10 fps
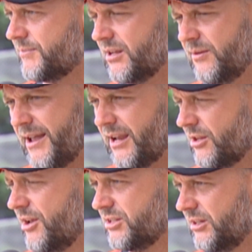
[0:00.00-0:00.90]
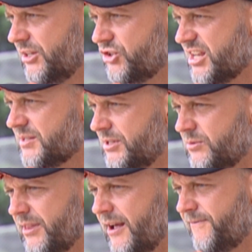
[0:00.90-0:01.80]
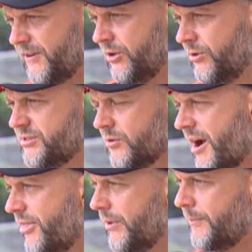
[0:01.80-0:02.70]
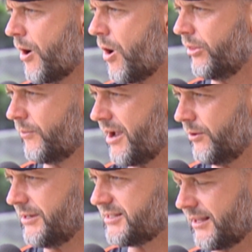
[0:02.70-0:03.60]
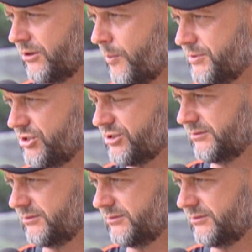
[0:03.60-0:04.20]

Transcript: So making those little adjustments with our fields, the way that we bowl and the way that we attack the opposition.